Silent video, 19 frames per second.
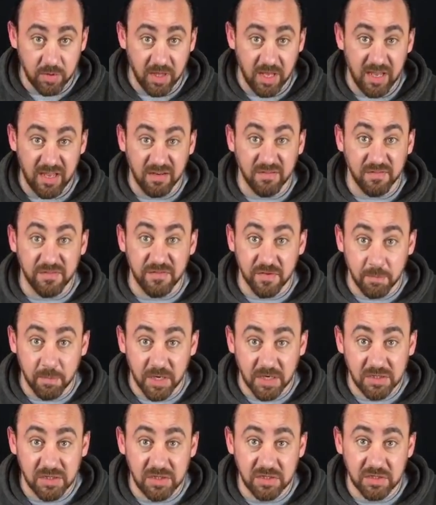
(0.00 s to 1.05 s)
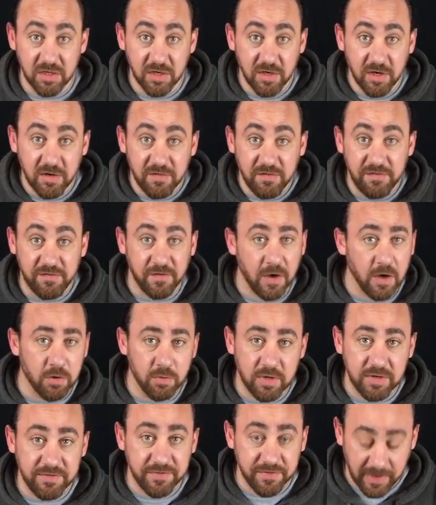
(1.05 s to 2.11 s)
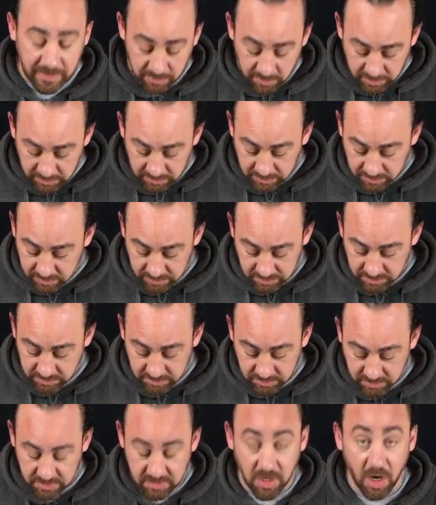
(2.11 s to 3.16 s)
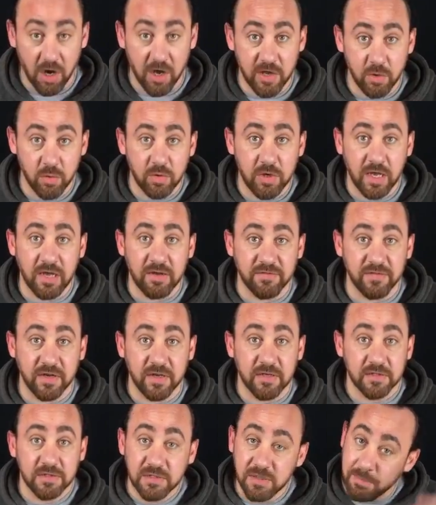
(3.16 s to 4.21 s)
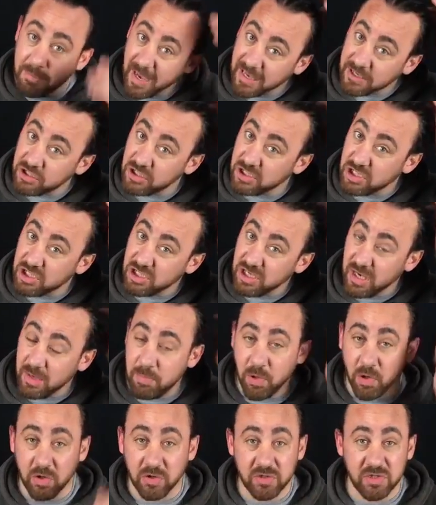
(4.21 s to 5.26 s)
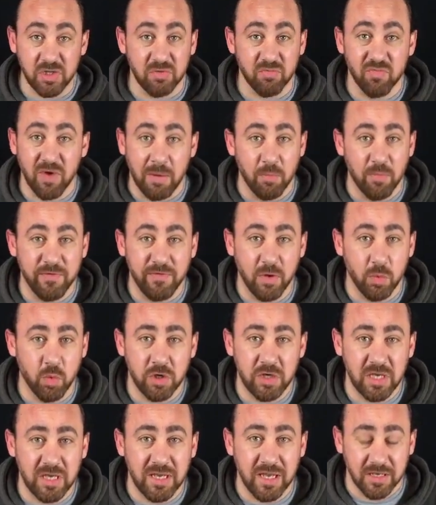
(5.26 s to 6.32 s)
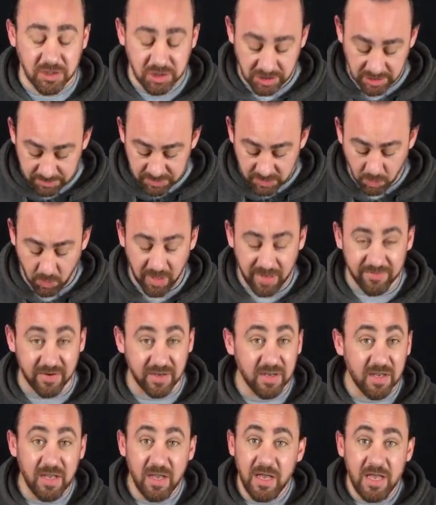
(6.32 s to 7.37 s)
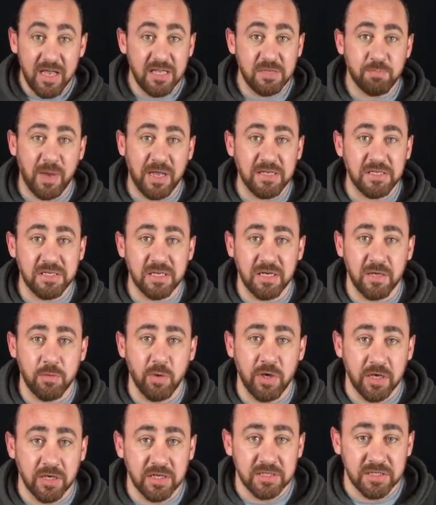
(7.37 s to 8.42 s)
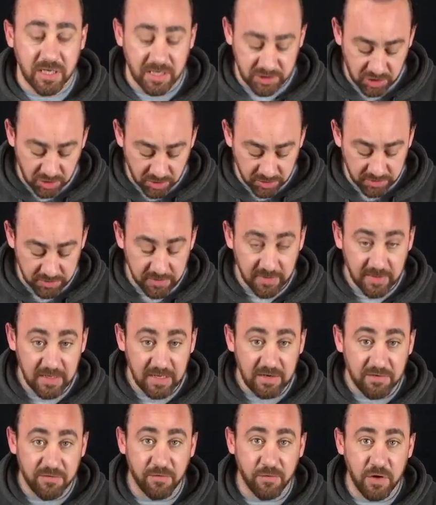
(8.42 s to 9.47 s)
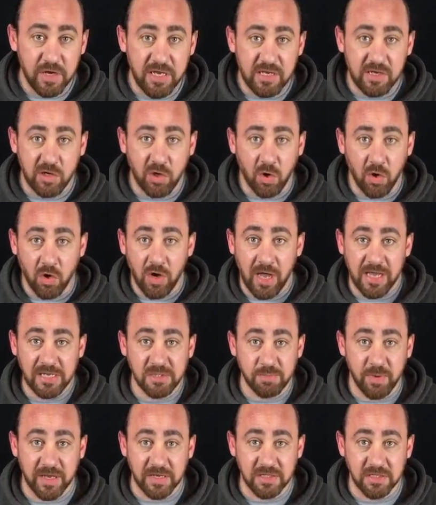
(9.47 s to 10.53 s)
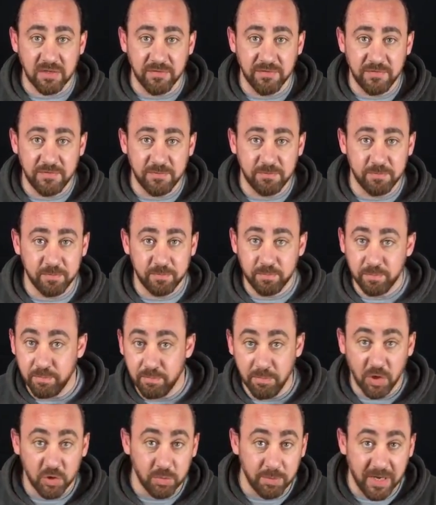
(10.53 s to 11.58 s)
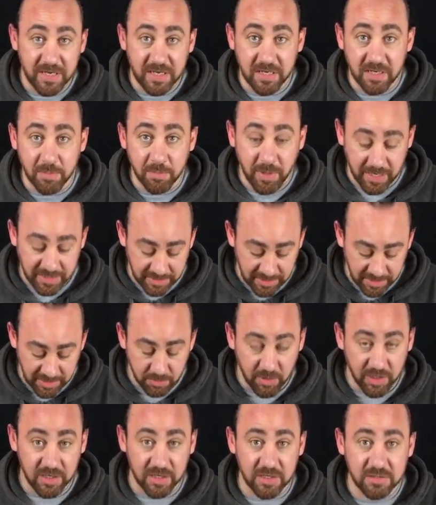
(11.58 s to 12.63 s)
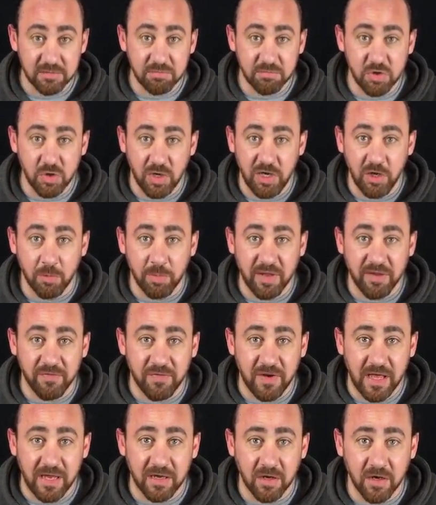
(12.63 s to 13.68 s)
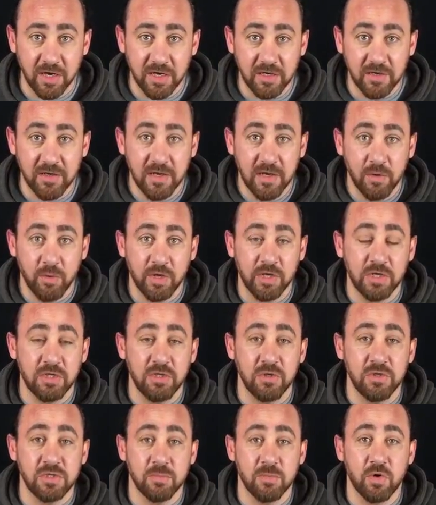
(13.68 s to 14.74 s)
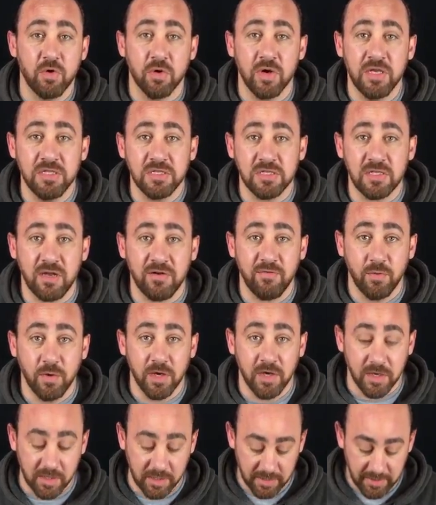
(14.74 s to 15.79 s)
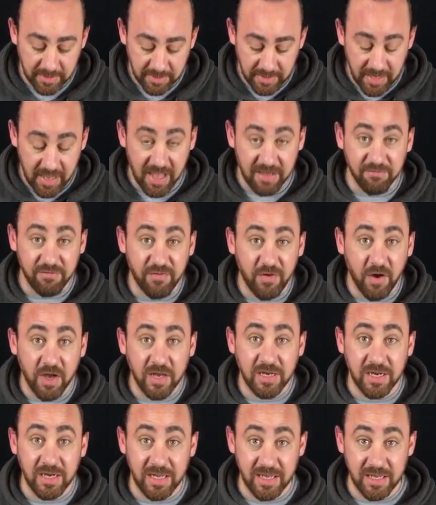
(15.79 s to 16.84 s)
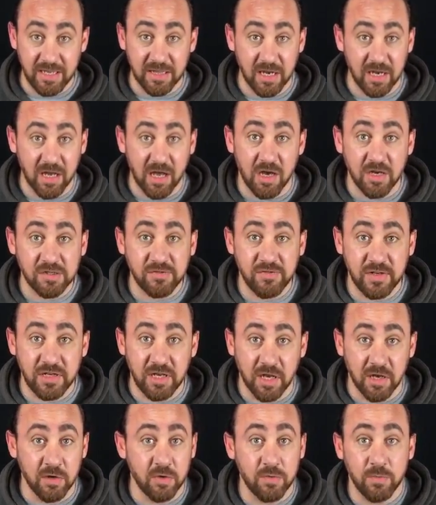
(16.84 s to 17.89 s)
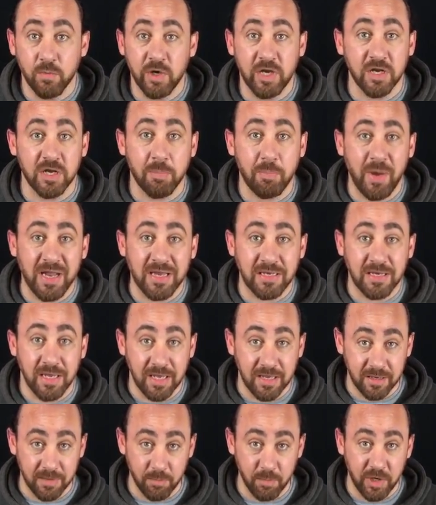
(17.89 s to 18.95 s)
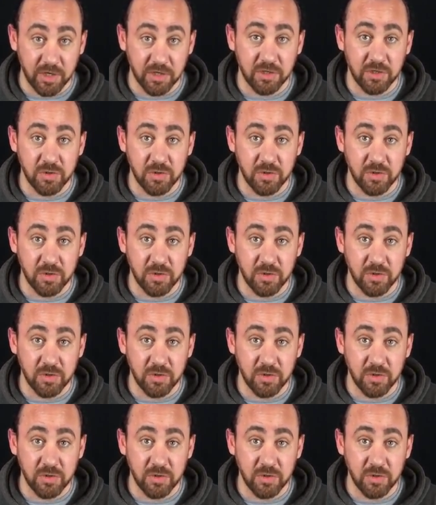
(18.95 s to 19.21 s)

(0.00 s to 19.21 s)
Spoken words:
the infamous furry falcon dial cover to match the ship or to run with your Wookie gunships or whatever. It's basically, we're going to touch on 3 core aspects of model making and painting. We're going to do a little bit of flatline, we're going to do some green stuff work, and finally in the last video we're going to paint it and we're going